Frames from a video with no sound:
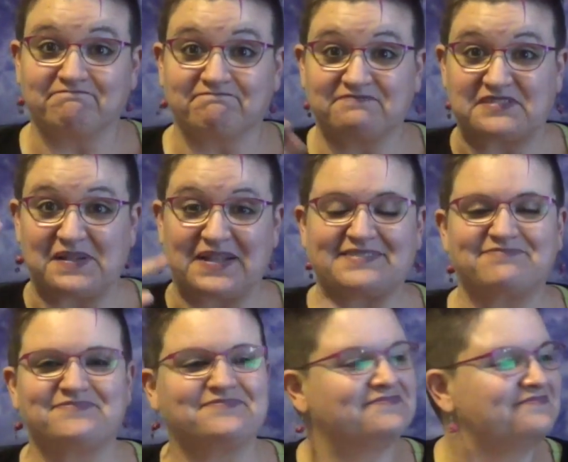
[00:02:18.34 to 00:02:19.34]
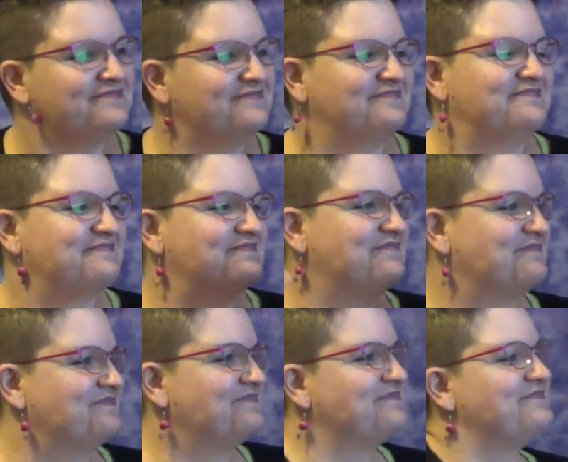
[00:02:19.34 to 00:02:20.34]
and they also read lips.
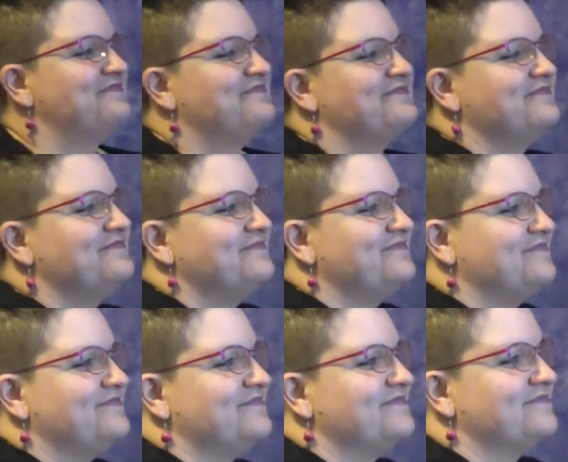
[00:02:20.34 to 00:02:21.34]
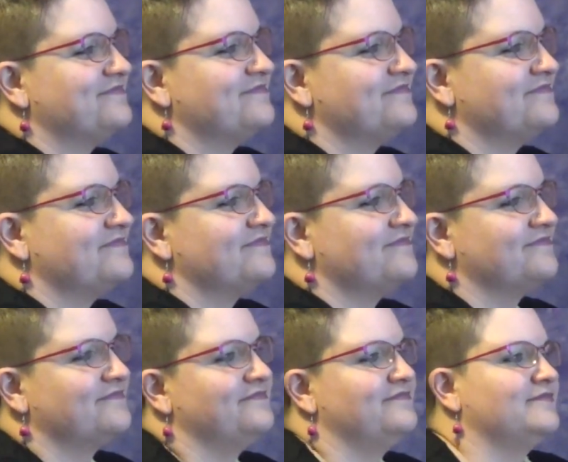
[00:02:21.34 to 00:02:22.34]
And then we have cued speech.
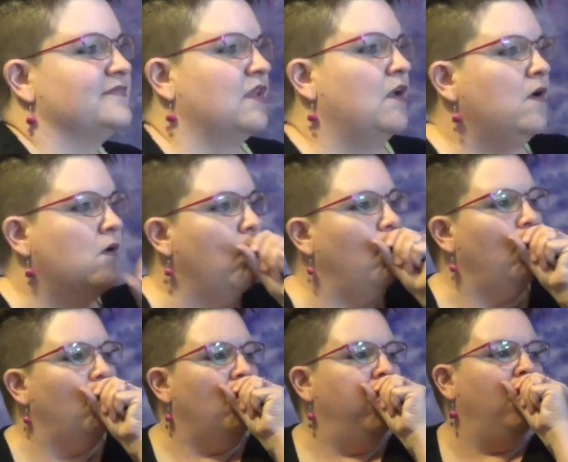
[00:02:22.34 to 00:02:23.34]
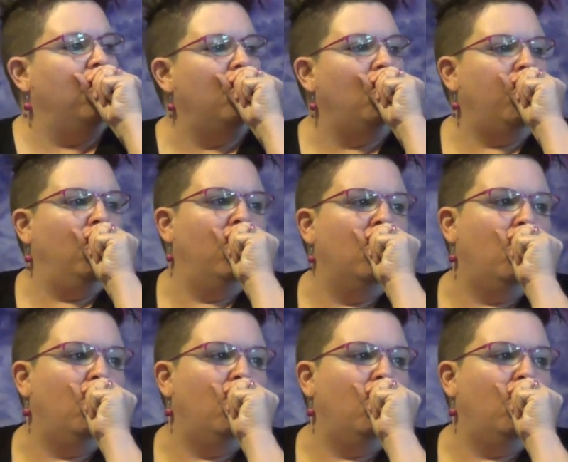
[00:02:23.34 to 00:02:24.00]
So